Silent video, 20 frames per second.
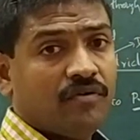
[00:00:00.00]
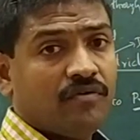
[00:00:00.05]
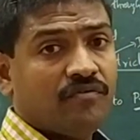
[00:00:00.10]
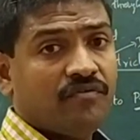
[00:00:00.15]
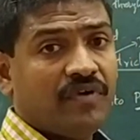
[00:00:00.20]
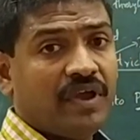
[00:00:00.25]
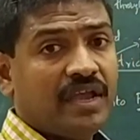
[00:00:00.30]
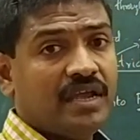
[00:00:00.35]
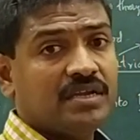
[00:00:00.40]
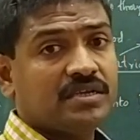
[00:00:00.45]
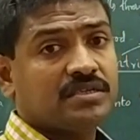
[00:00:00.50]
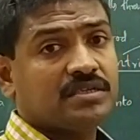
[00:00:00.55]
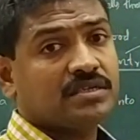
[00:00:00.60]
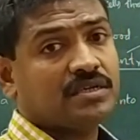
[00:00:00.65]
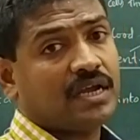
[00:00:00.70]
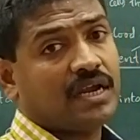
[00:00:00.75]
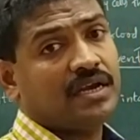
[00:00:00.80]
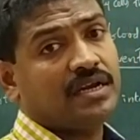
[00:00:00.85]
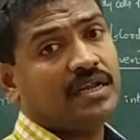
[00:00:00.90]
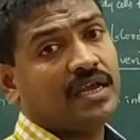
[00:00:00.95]
veins
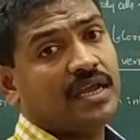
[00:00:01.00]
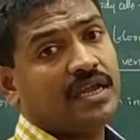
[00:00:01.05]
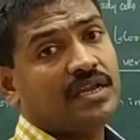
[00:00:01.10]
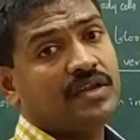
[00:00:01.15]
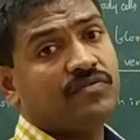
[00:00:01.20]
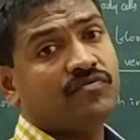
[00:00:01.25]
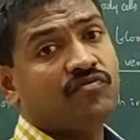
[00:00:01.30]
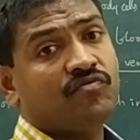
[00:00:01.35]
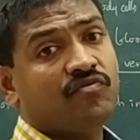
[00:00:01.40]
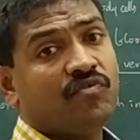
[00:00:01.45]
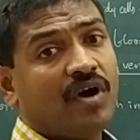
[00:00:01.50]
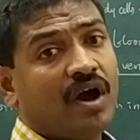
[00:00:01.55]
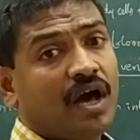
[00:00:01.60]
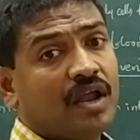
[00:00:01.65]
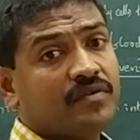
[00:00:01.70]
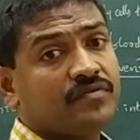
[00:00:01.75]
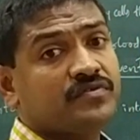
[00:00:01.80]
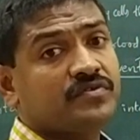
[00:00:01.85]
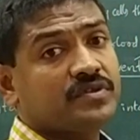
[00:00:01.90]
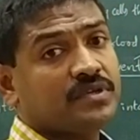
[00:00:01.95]
contain
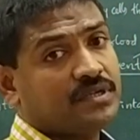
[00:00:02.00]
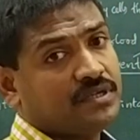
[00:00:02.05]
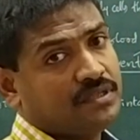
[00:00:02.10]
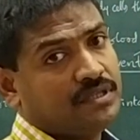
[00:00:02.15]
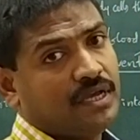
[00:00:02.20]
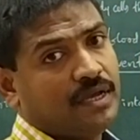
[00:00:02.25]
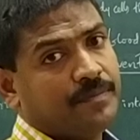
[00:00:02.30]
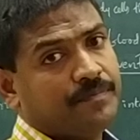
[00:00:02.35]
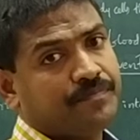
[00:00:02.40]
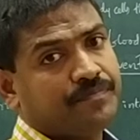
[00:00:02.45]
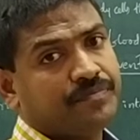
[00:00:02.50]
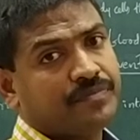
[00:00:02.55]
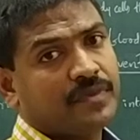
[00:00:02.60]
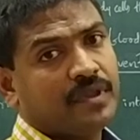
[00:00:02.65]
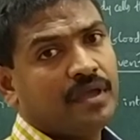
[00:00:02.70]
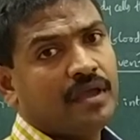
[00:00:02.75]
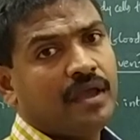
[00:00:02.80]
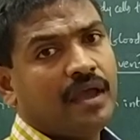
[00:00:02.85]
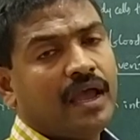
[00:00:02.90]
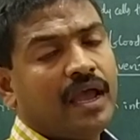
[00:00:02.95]
valves in them.
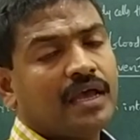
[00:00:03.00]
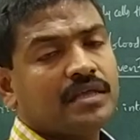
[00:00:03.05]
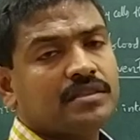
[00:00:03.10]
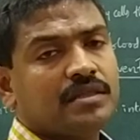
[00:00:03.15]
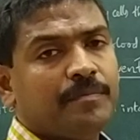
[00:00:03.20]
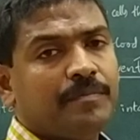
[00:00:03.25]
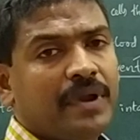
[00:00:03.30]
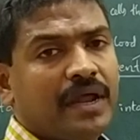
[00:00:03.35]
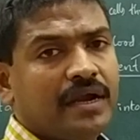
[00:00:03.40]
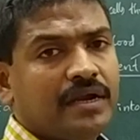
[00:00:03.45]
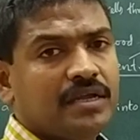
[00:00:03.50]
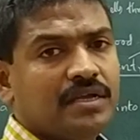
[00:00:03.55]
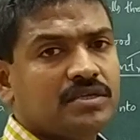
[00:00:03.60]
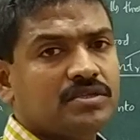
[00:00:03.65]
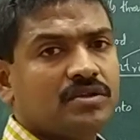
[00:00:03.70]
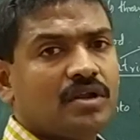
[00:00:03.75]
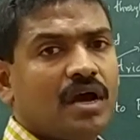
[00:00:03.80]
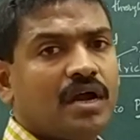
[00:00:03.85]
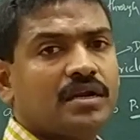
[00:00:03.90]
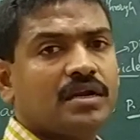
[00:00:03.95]
As the blood
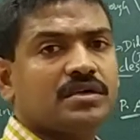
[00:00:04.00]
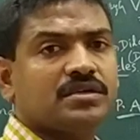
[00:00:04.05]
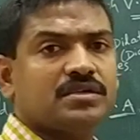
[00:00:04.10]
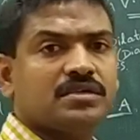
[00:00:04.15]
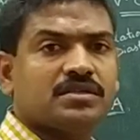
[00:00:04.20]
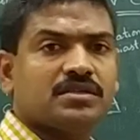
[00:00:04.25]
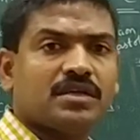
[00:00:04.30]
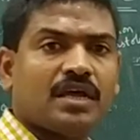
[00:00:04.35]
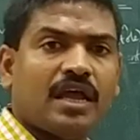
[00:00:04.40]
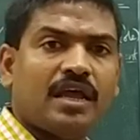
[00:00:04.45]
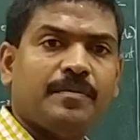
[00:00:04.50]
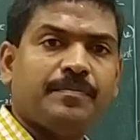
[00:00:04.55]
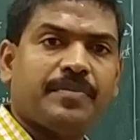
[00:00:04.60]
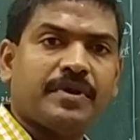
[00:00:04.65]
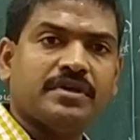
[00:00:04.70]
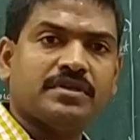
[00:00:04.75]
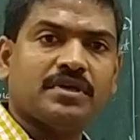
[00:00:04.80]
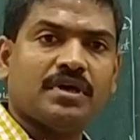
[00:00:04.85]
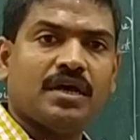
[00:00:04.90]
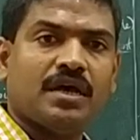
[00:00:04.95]
is not at its high
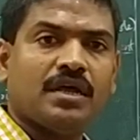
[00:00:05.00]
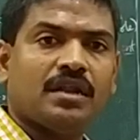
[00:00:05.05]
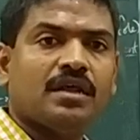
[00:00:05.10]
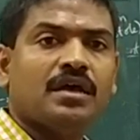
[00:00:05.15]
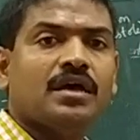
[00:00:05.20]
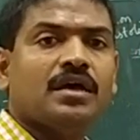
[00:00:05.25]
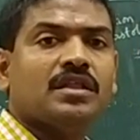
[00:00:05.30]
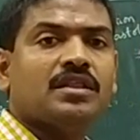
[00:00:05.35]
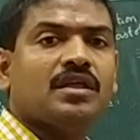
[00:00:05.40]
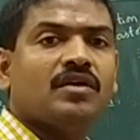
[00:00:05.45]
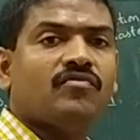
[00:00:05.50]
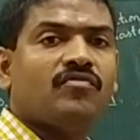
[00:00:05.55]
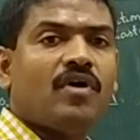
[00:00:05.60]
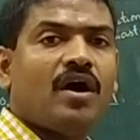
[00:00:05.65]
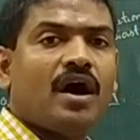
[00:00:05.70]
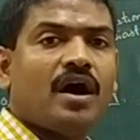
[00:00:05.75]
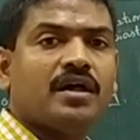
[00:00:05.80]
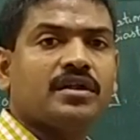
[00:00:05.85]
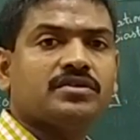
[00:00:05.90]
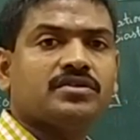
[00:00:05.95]
pressure, the
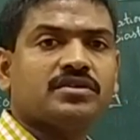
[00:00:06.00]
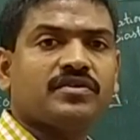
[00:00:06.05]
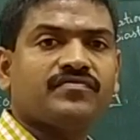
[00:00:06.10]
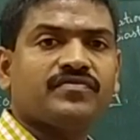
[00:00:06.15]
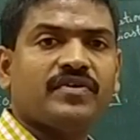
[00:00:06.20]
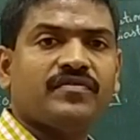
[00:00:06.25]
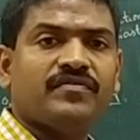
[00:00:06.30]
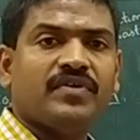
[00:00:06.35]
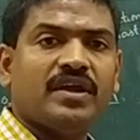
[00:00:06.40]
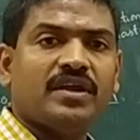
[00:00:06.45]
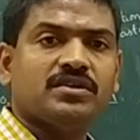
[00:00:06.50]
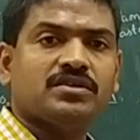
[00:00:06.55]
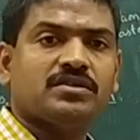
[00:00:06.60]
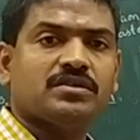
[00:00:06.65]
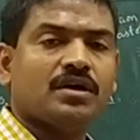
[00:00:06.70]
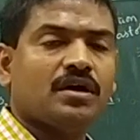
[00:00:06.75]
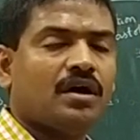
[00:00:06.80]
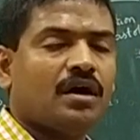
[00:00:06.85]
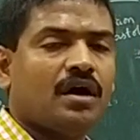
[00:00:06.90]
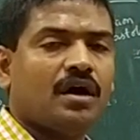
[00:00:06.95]
walls of the veins
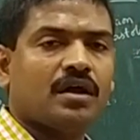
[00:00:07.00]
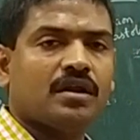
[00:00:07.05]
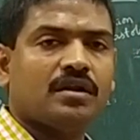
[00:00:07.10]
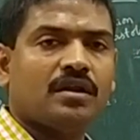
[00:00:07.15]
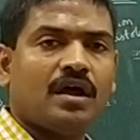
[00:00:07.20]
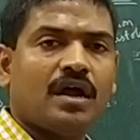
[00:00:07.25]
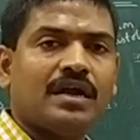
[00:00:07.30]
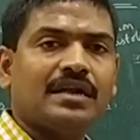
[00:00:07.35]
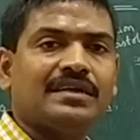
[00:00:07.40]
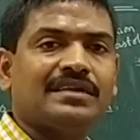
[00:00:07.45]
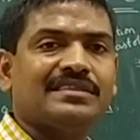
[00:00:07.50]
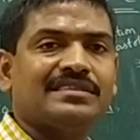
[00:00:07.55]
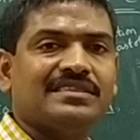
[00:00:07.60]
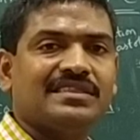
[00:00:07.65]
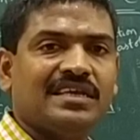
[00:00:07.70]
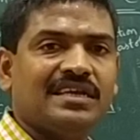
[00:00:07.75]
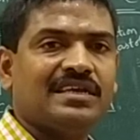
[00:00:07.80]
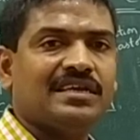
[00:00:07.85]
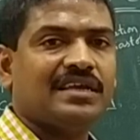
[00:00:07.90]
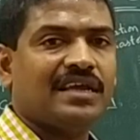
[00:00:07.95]
are not
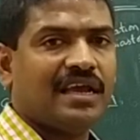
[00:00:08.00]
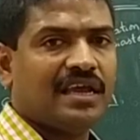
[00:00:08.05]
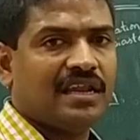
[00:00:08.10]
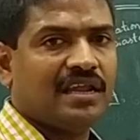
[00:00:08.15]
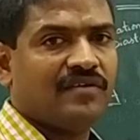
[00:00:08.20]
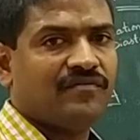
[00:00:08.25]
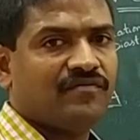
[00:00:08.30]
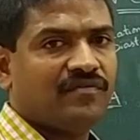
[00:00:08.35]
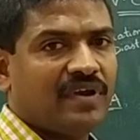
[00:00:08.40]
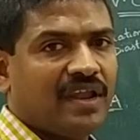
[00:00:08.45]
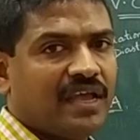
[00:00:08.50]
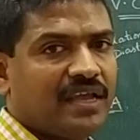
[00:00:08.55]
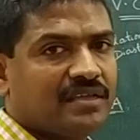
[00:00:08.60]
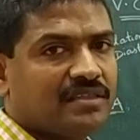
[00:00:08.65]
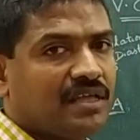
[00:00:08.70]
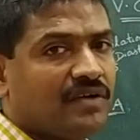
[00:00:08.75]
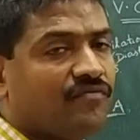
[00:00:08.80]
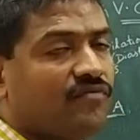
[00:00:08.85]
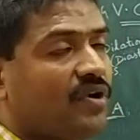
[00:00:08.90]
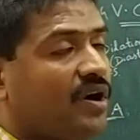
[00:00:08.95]
thick enough like
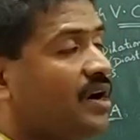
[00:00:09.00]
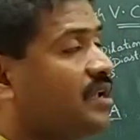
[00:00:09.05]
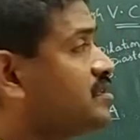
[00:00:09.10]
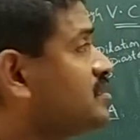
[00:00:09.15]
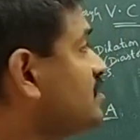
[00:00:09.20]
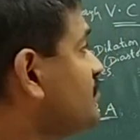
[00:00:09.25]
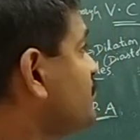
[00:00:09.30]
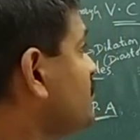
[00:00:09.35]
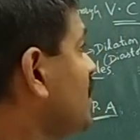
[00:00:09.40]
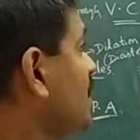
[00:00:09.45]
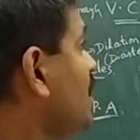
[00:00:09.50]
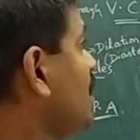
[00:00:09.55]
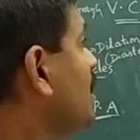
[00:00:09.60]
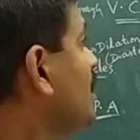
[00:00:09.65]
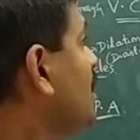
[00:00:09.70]
the walls of the